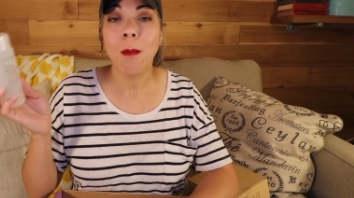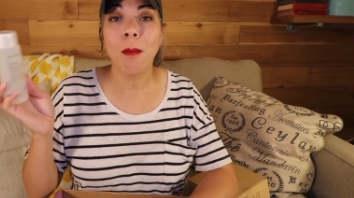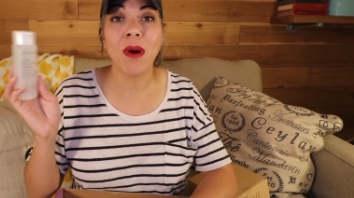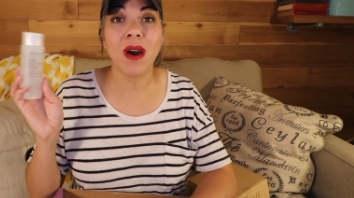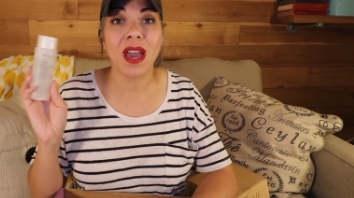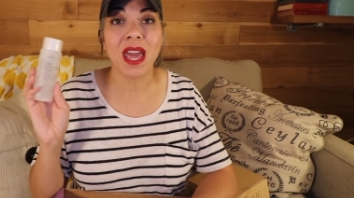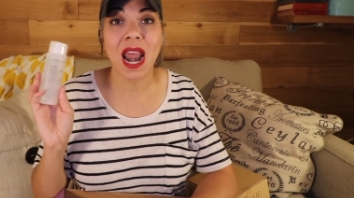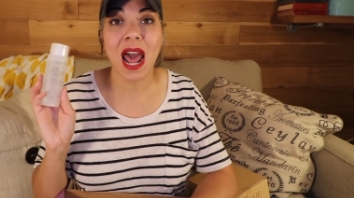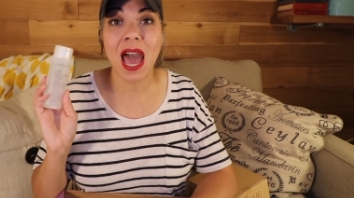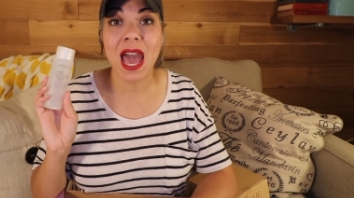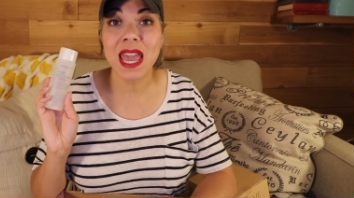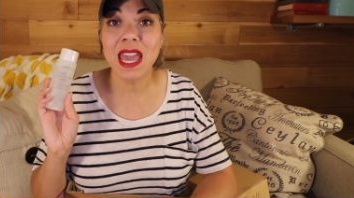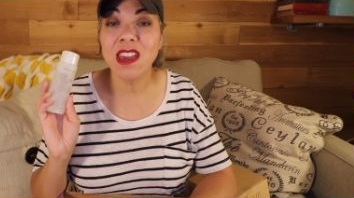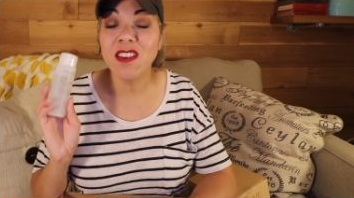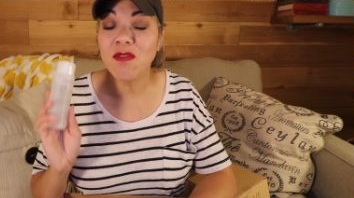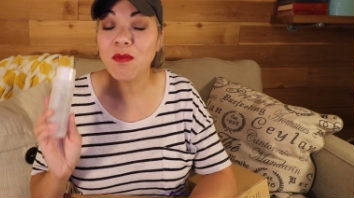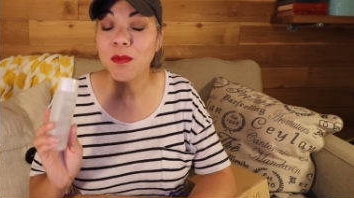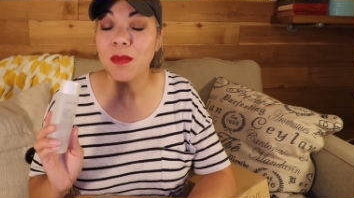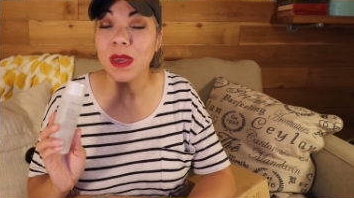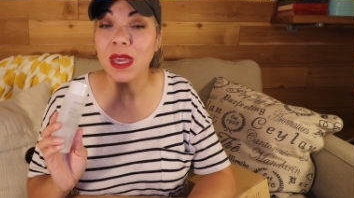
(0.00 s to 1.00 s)
but I
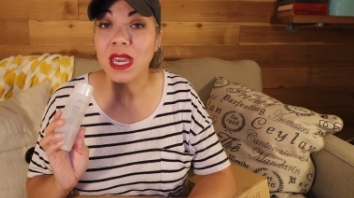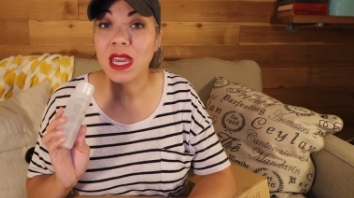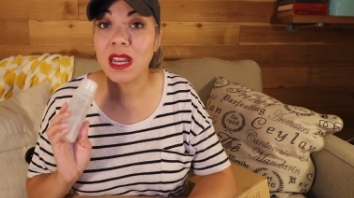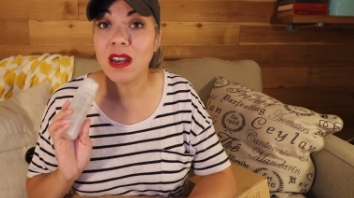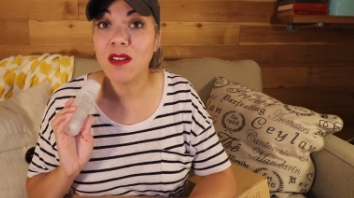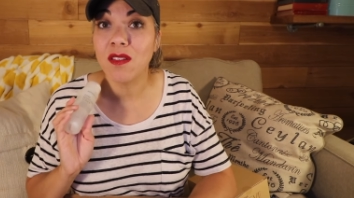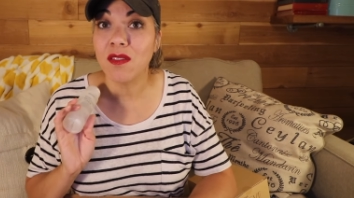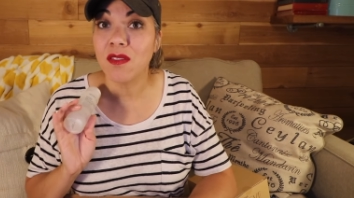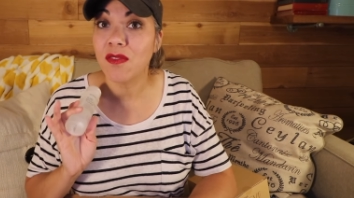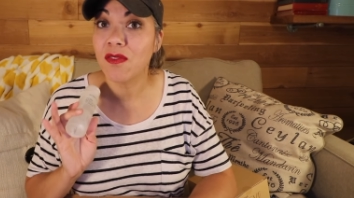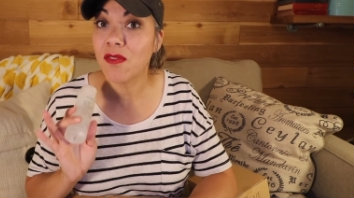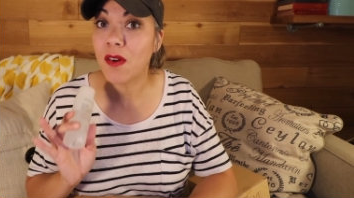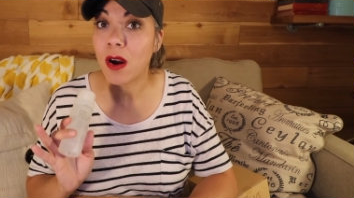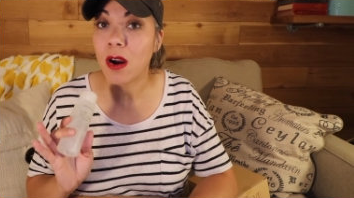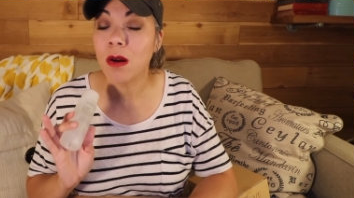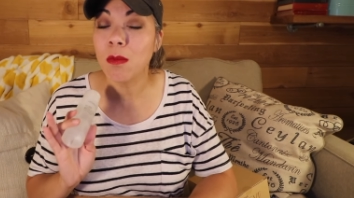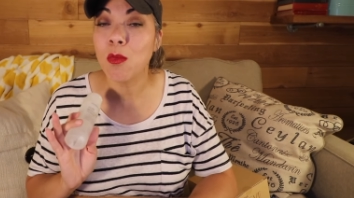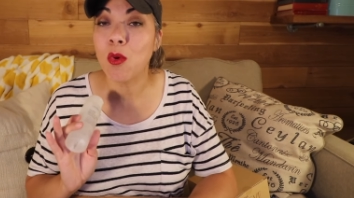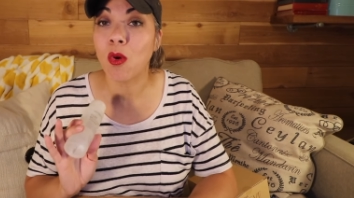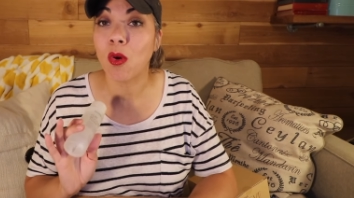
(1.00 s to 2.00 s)
have been
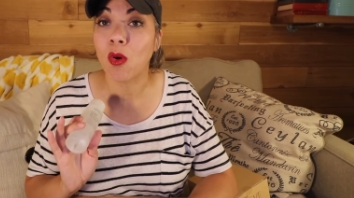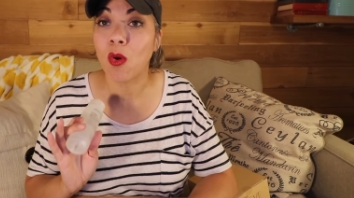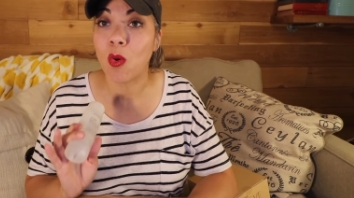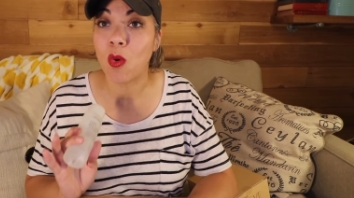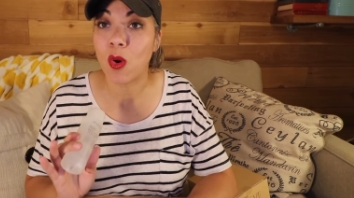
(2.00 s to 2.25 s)
far more